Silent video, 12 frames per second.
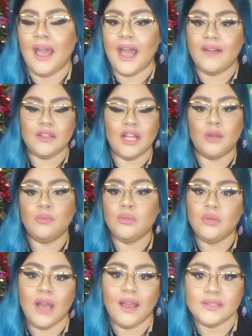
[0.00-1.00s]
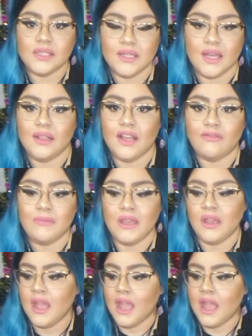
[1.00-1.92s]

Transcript: I have a lot of boo boo gagas here that love me.